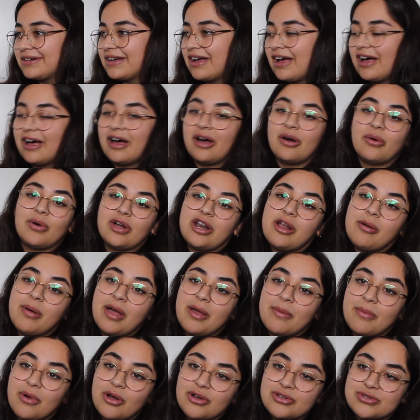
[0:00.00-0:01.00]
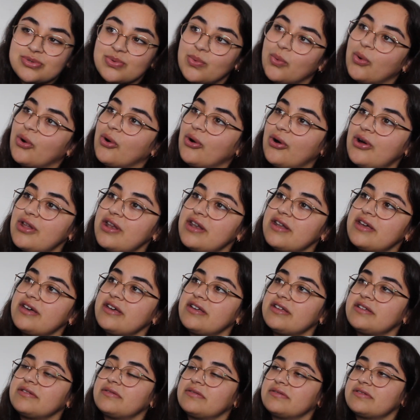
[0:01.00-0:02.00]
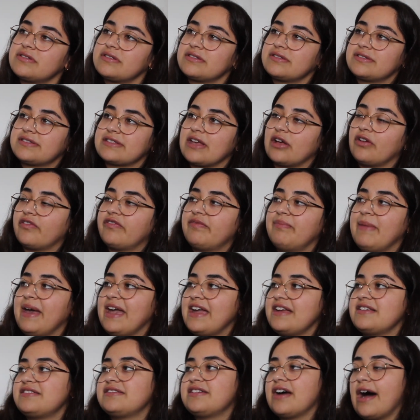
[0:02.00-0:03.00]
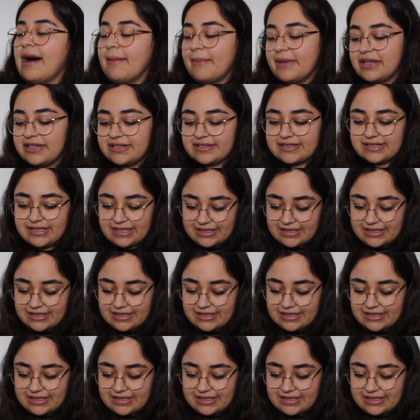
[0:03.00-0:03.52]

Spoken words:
One of my most worn self-made garments.